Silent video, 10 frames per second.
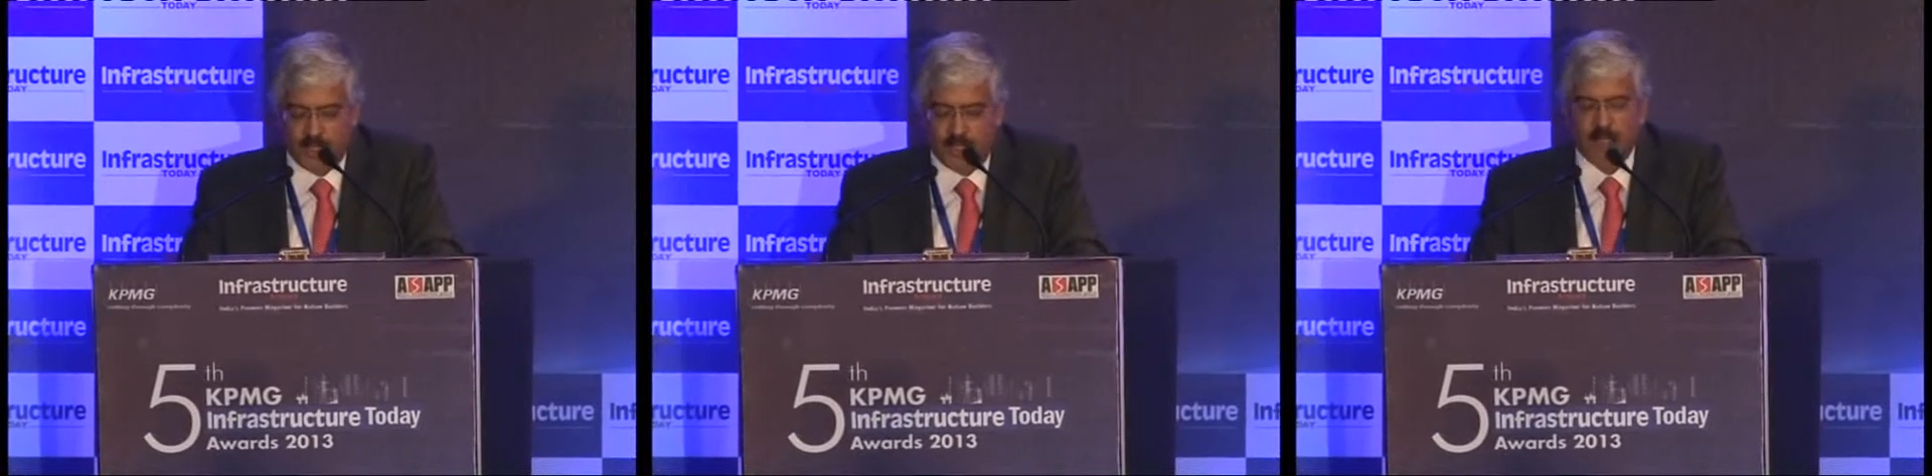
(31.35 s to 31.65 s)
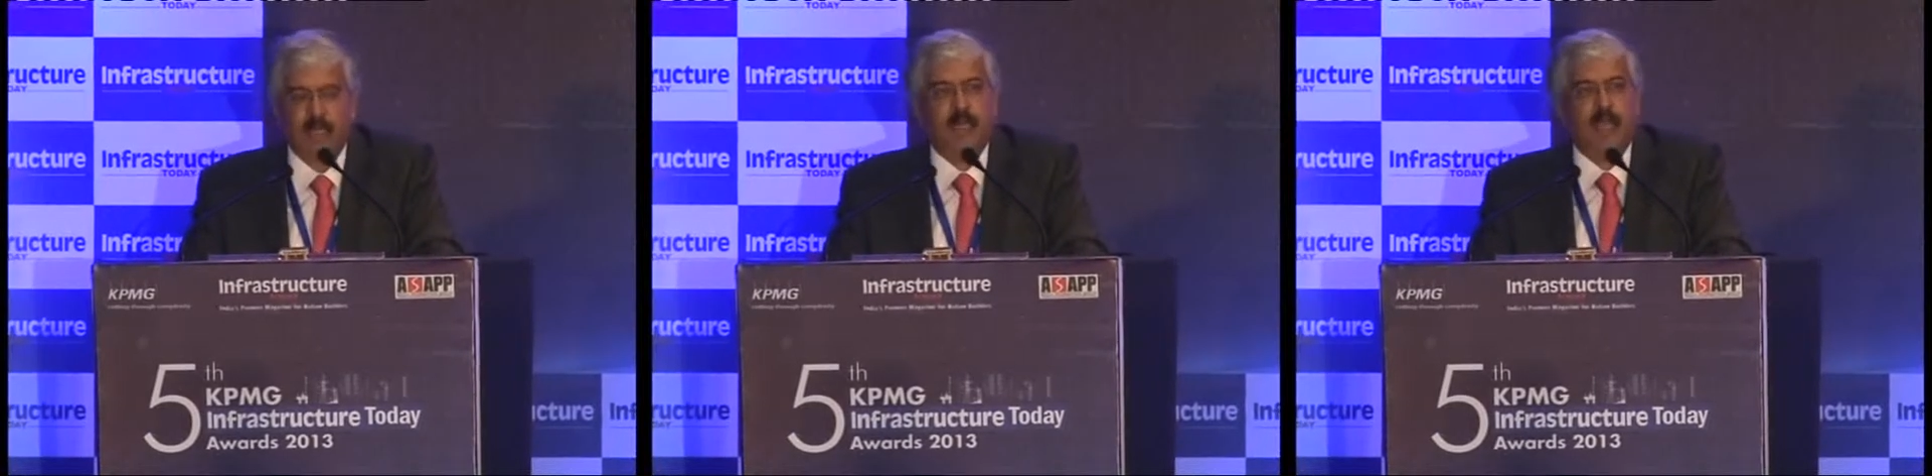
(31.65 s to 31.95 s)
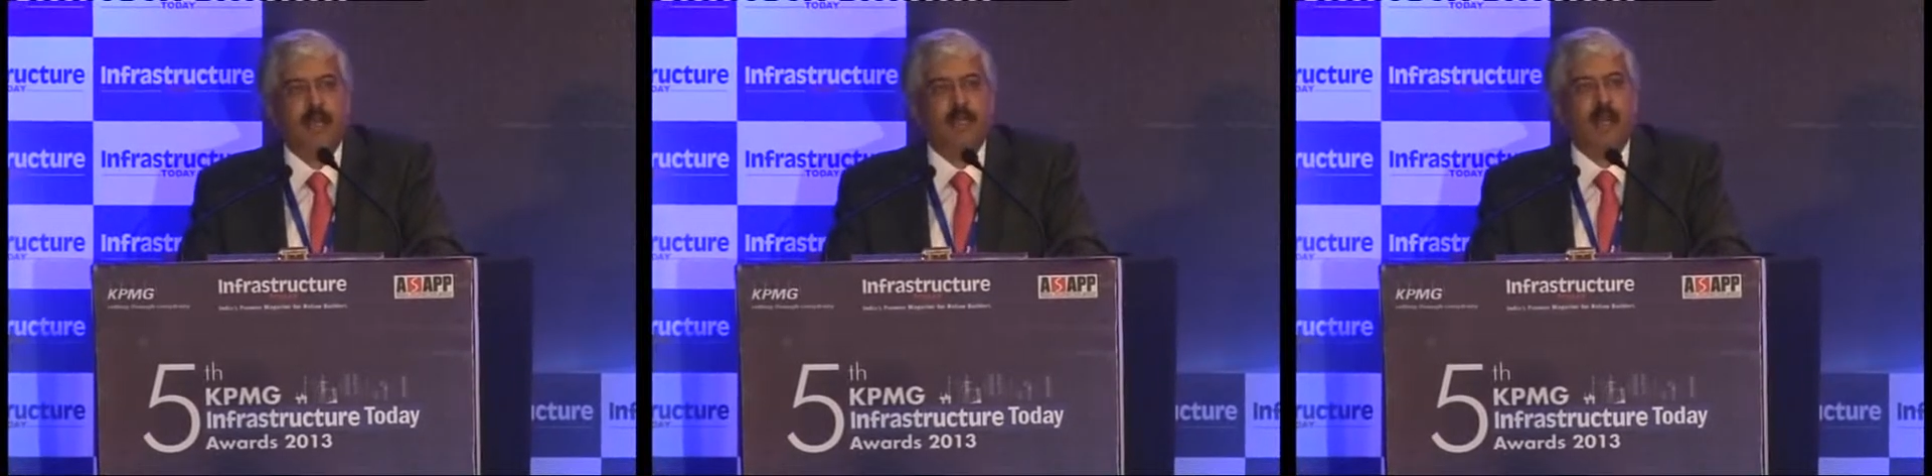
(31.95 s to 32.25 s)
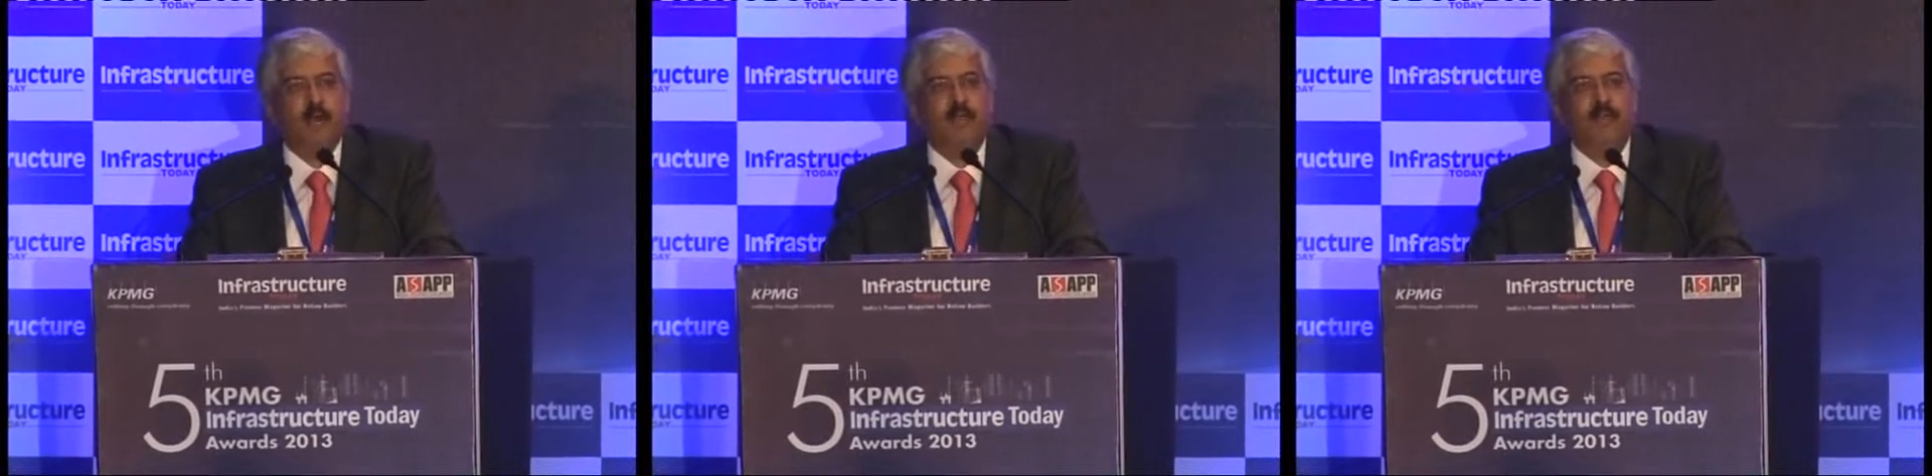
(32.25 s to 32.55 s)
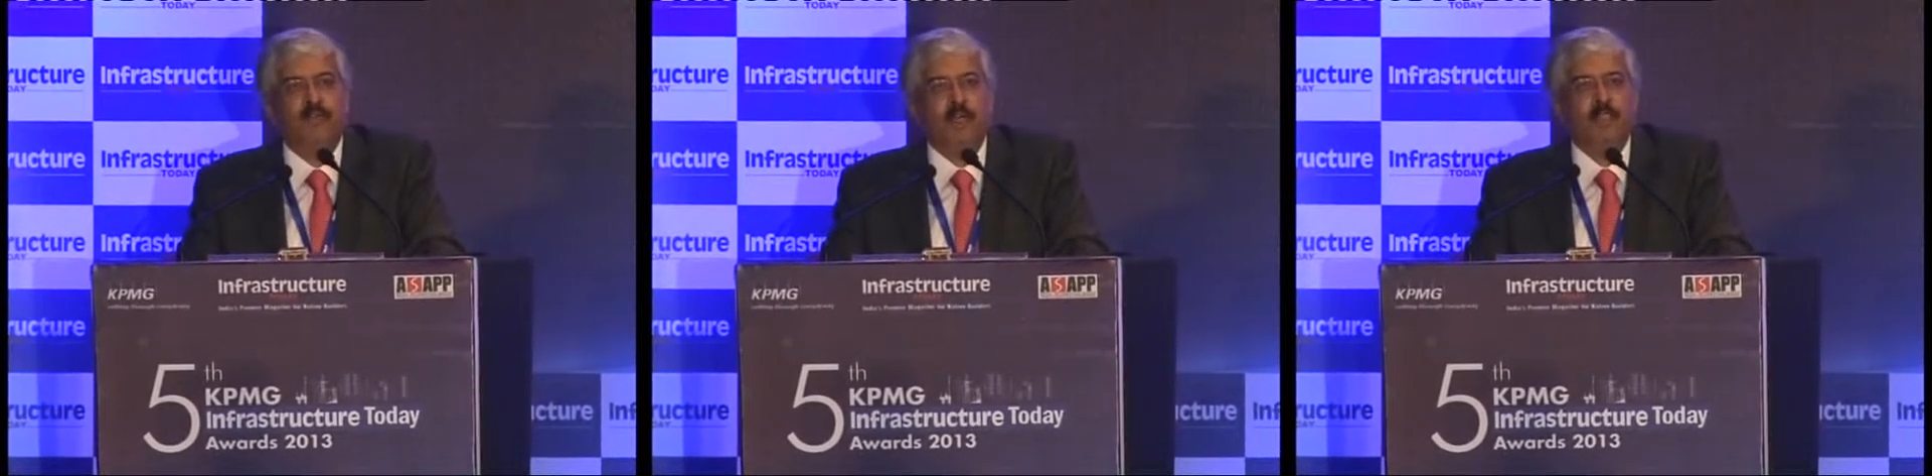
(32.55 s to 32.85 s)
we carried out
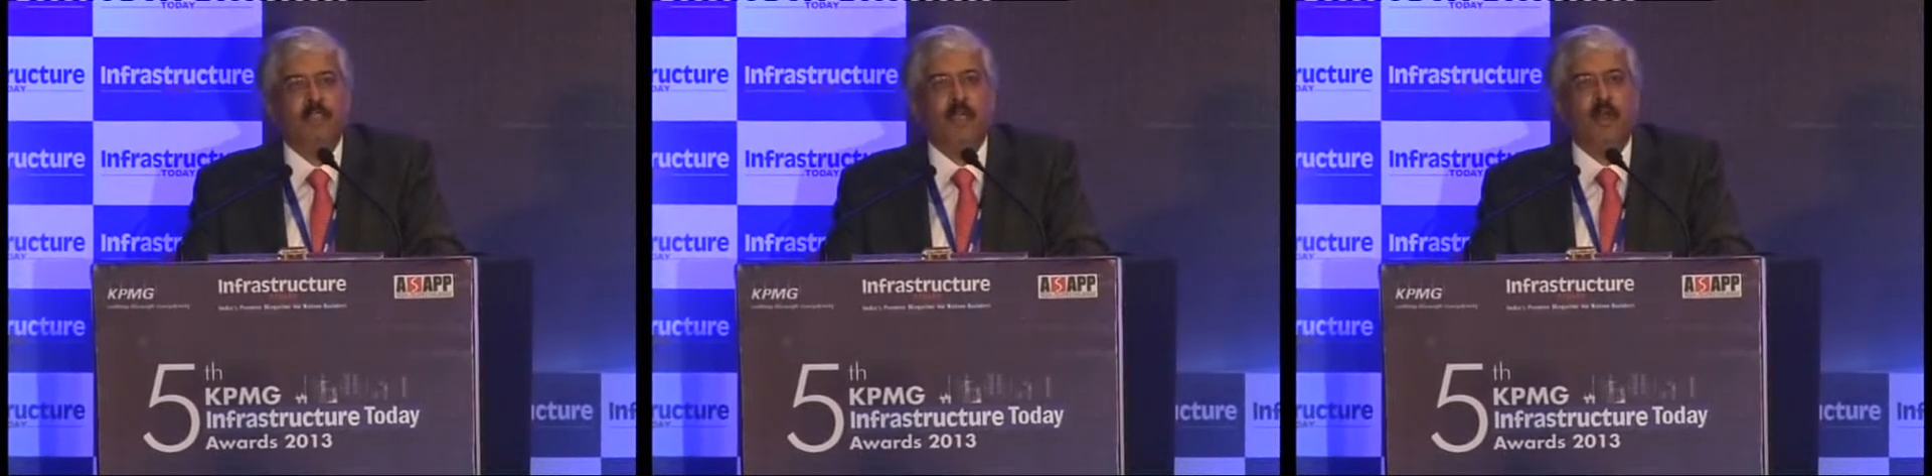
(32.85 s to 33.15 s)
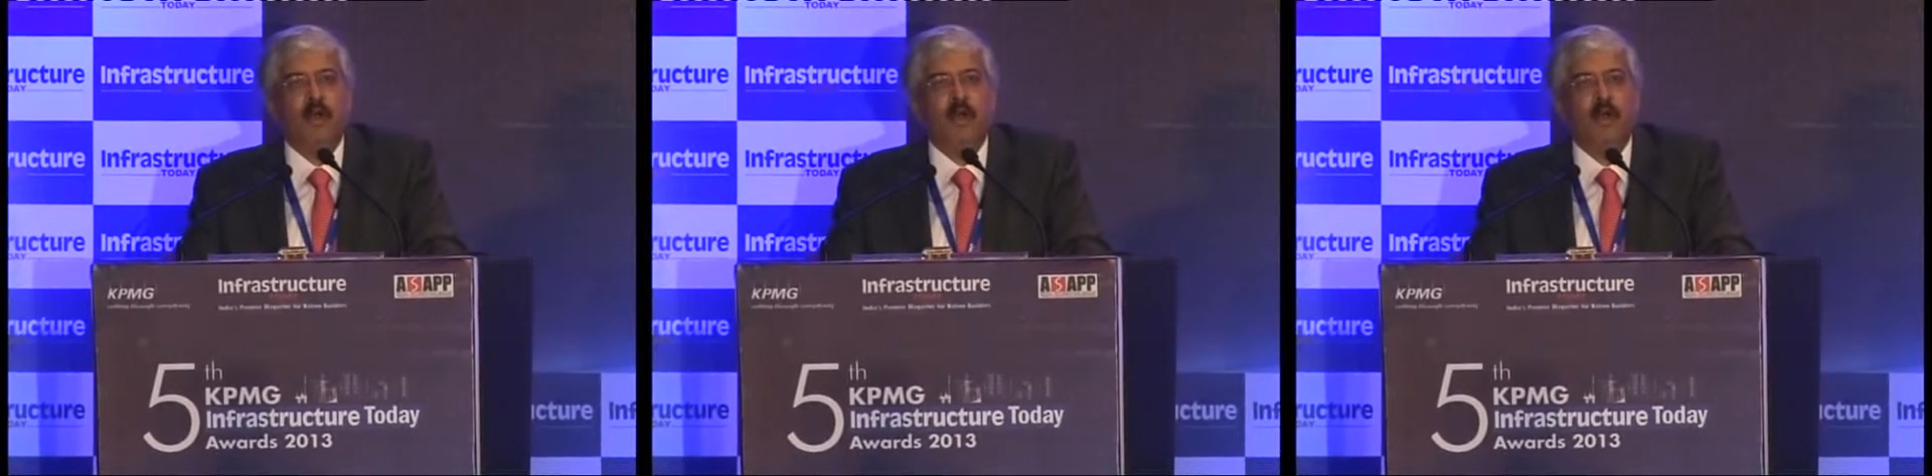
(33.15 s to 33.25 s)
first an